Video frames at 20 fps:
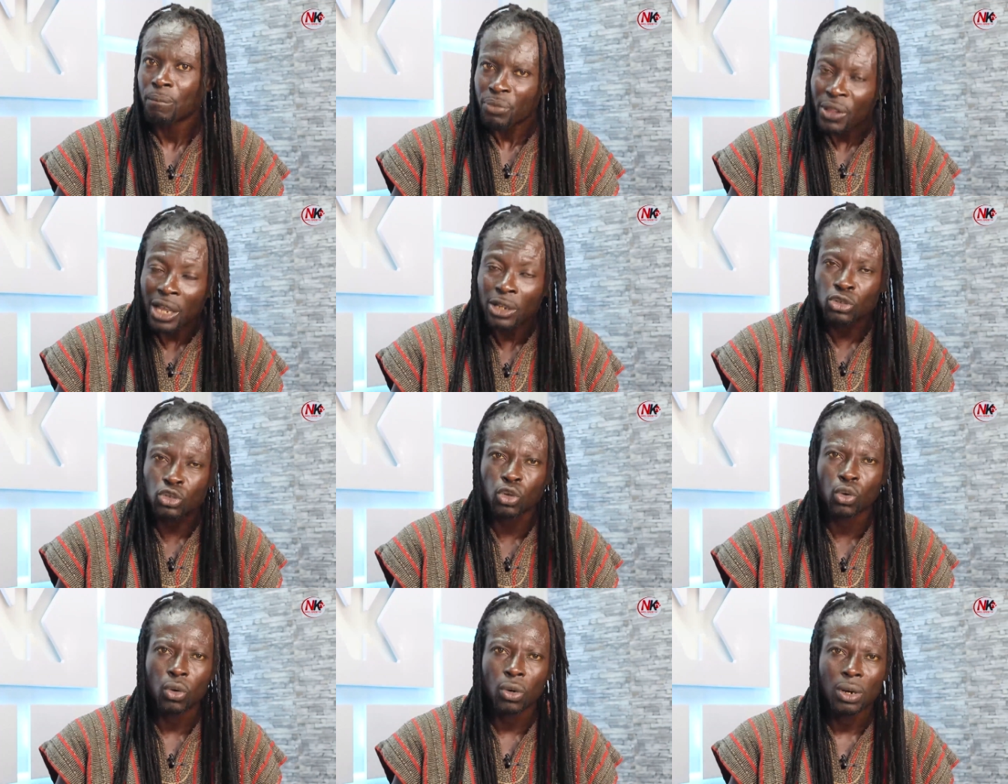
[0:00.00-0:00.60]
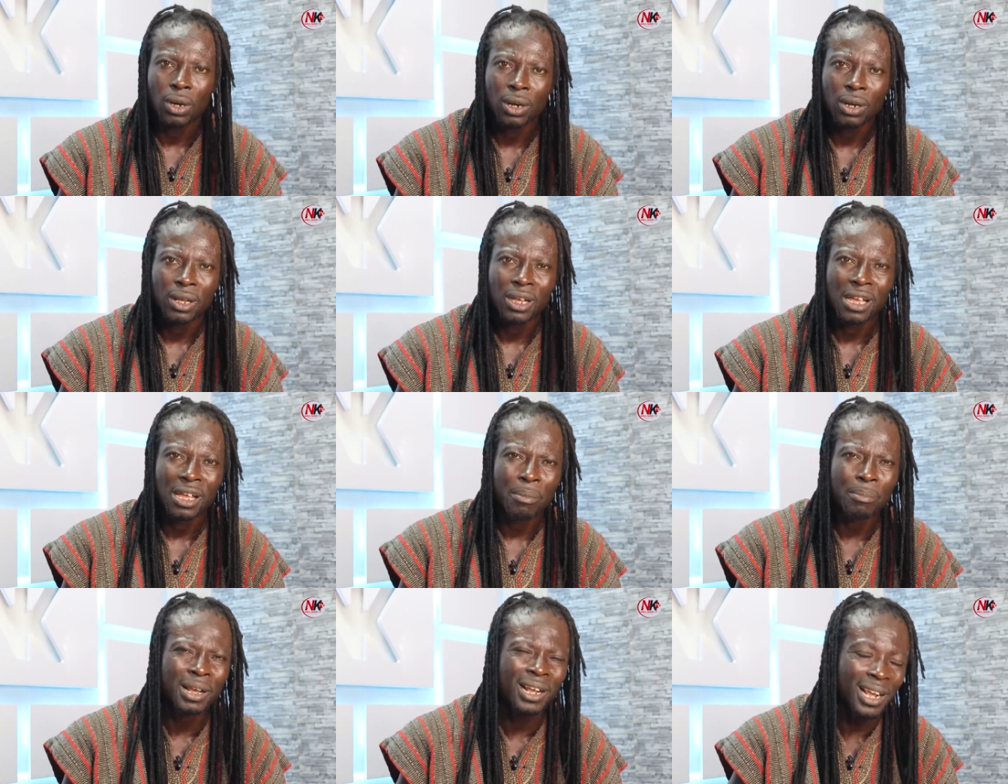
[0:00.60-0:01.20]
Nanso,
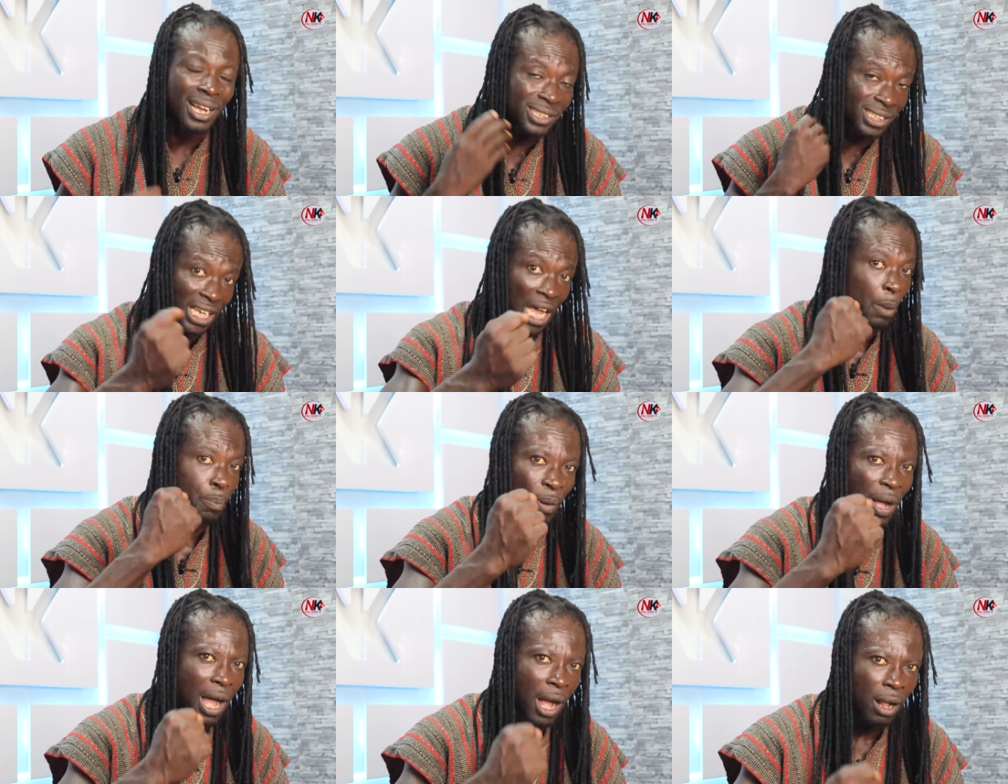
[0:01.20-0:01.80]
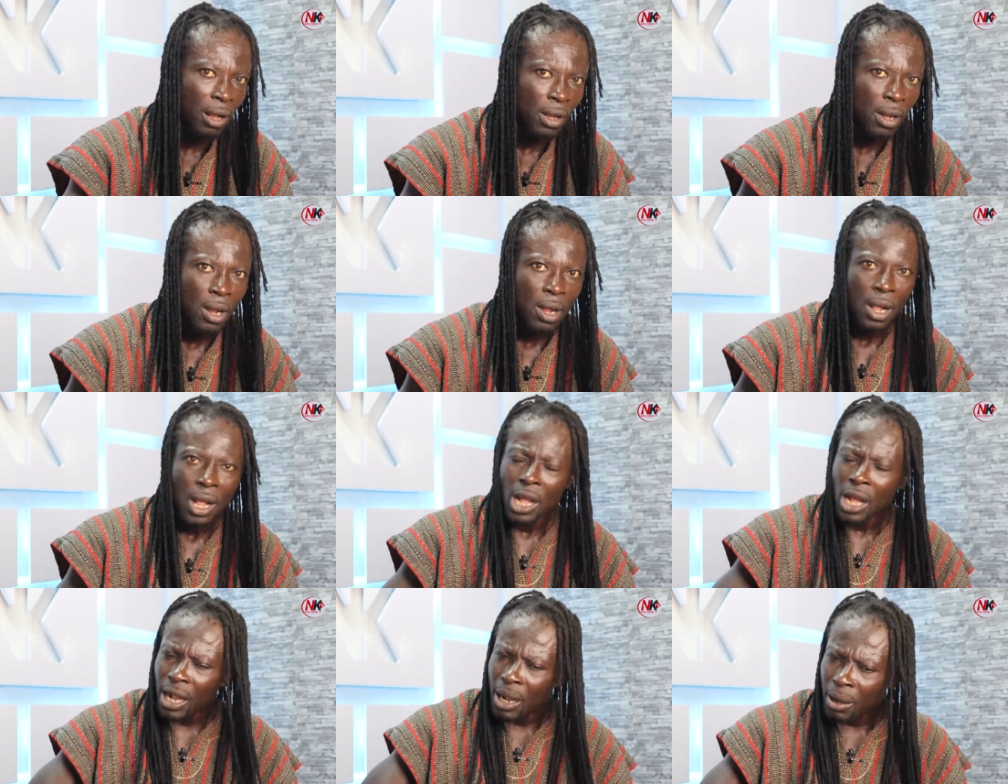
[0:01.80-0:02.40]
me kasapa,
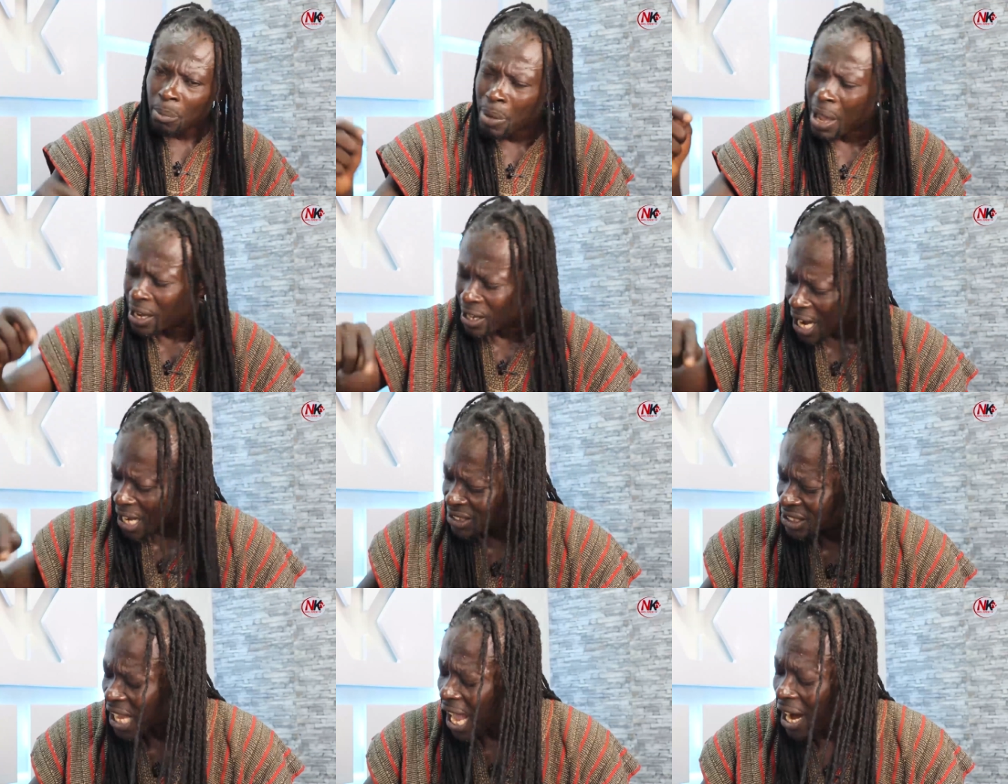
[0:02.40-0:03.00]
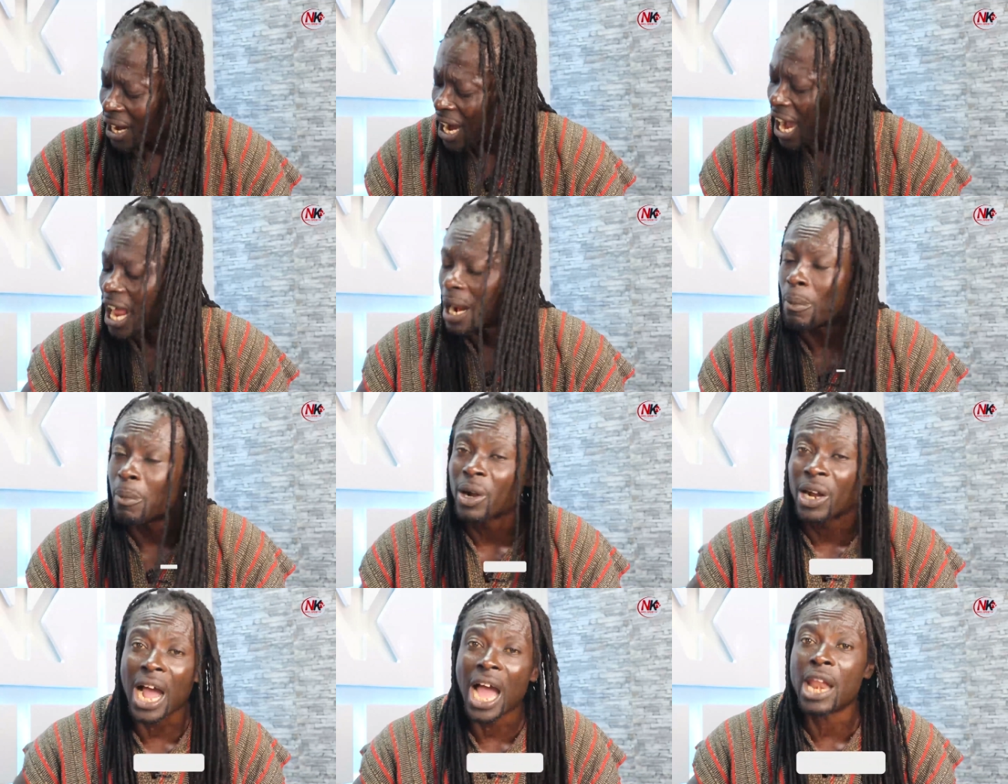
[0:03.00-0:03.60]
me kasa
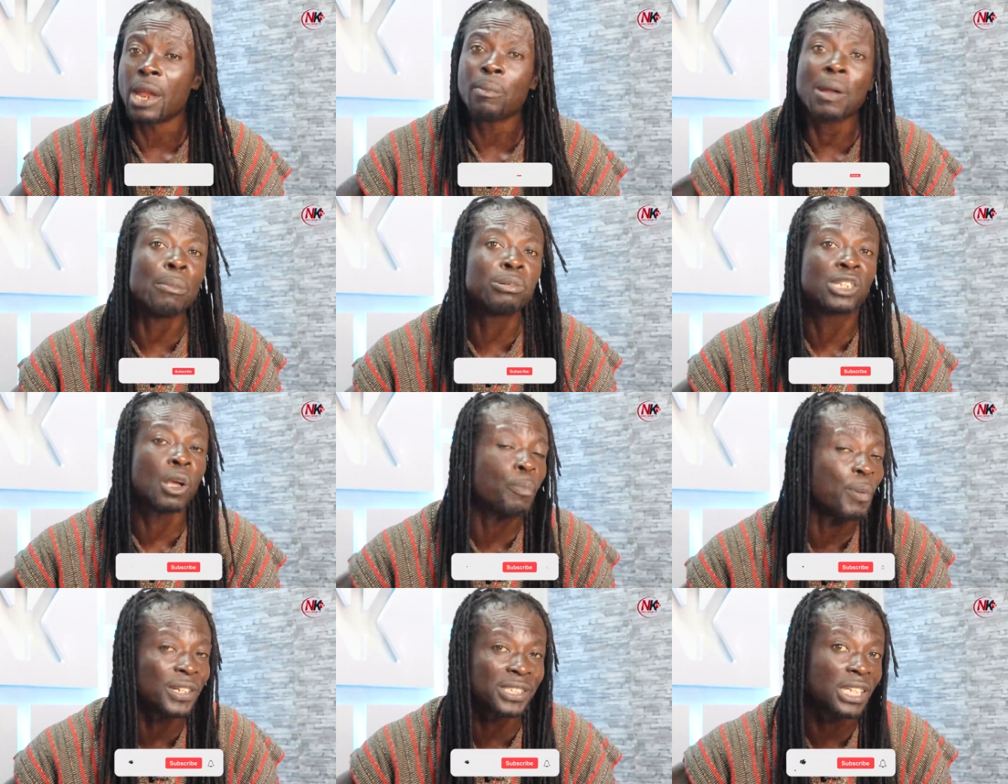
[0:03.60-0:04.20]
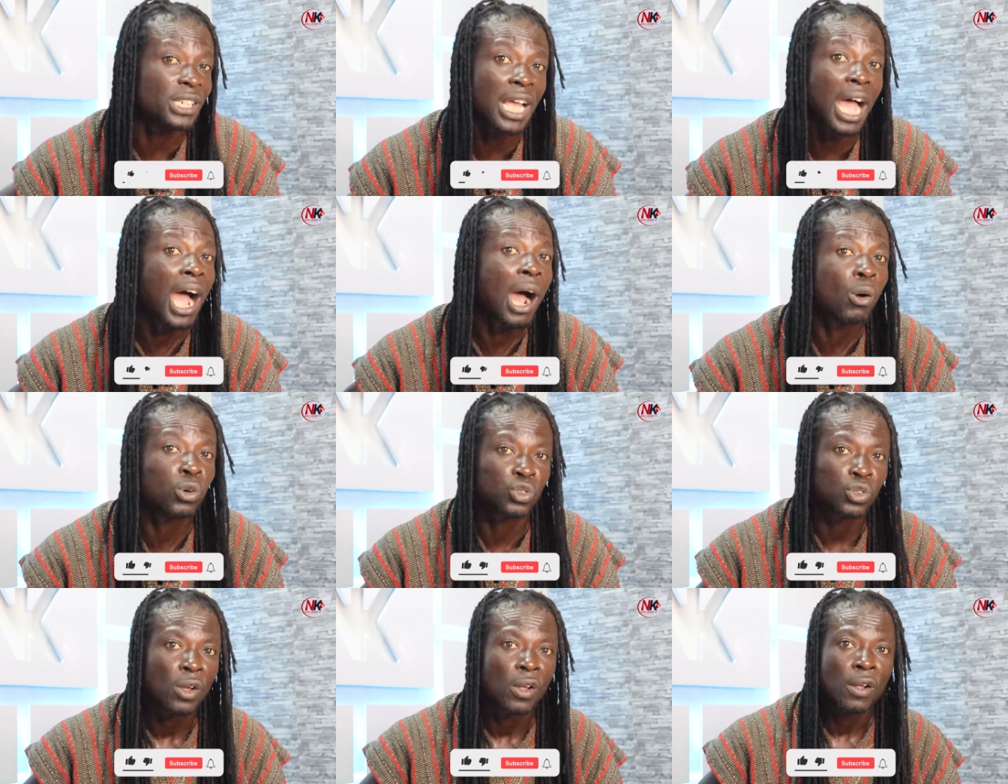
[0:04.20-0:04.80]
kani mna mti passing your
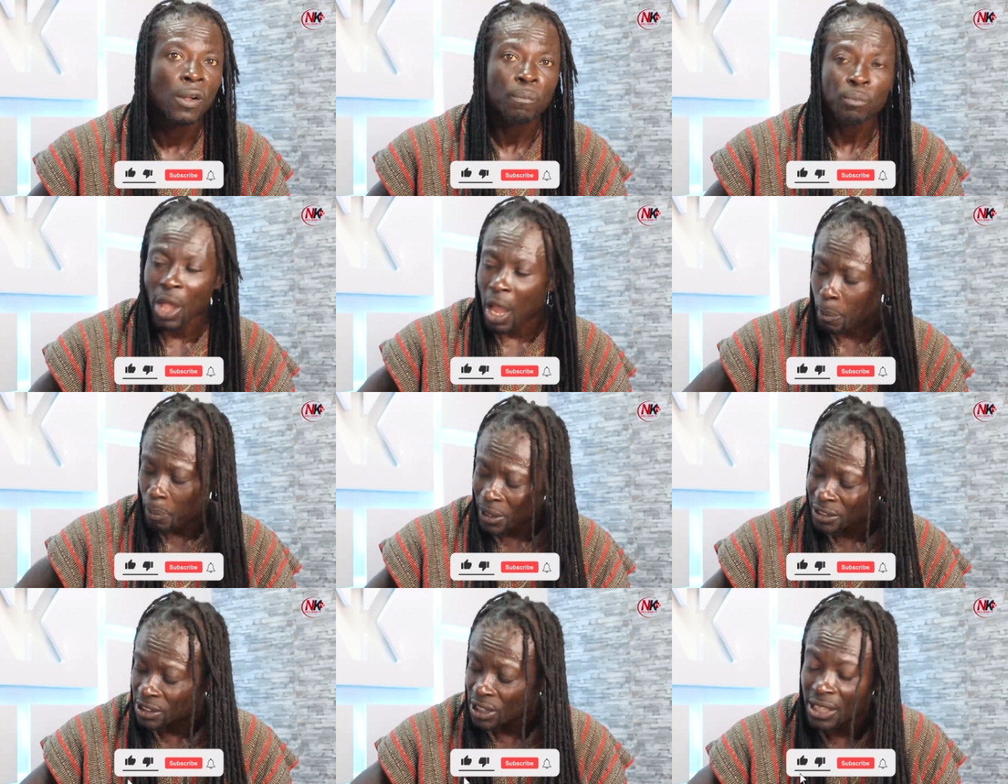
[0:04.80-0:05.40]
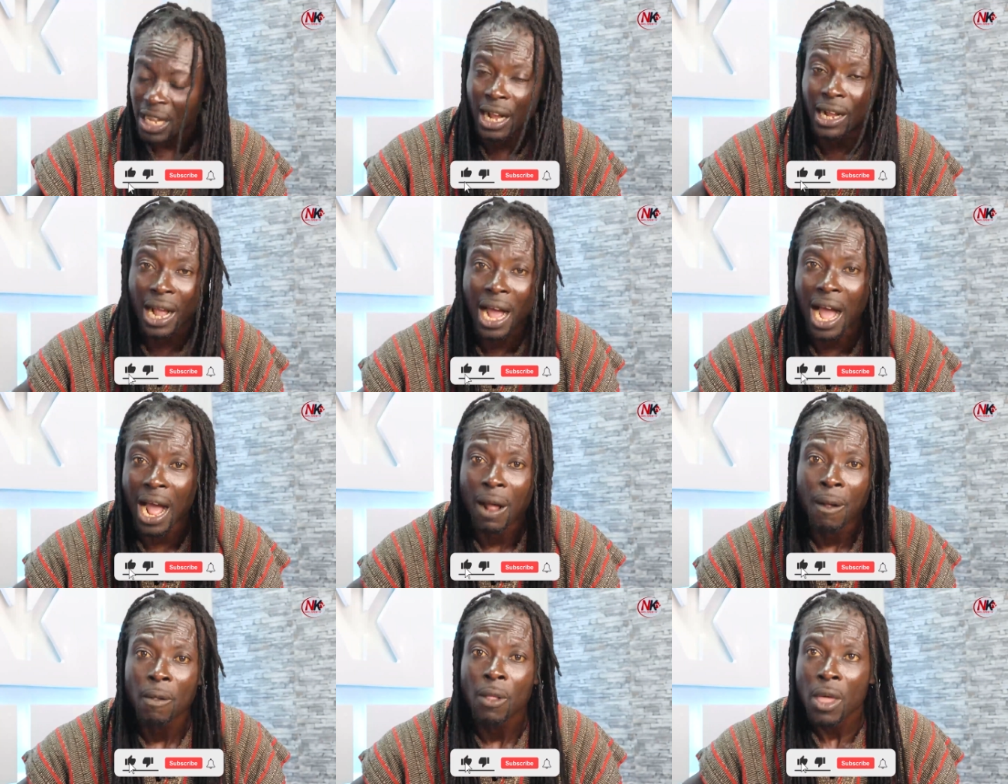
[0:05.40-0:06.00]
house, passing your
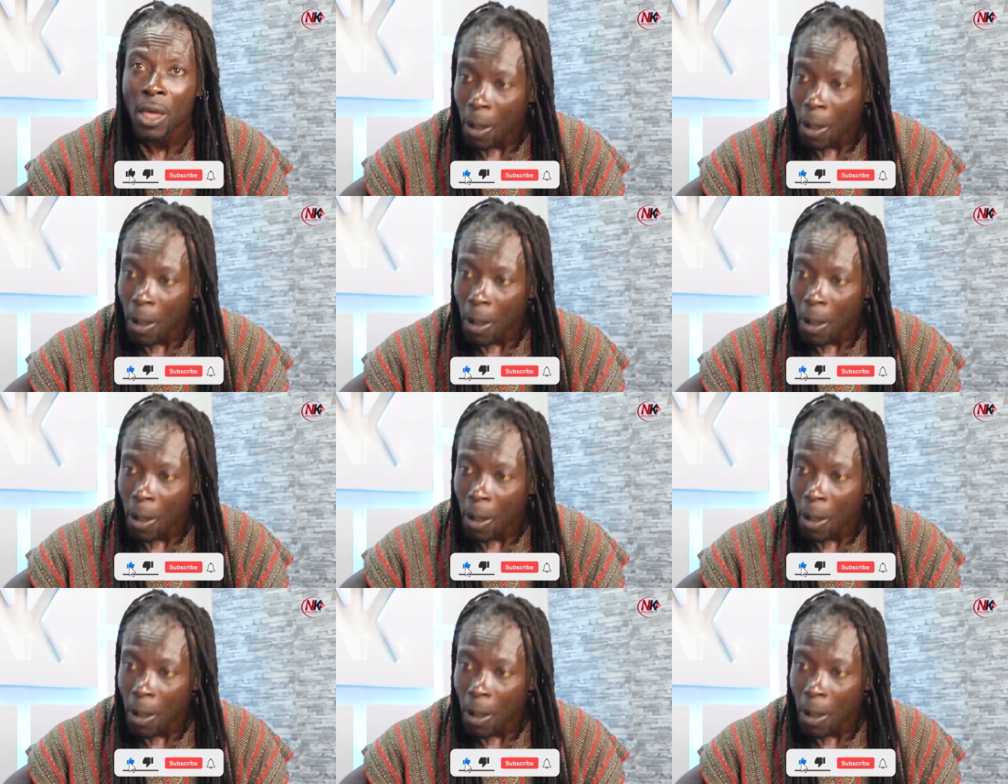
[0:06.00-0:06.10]
car,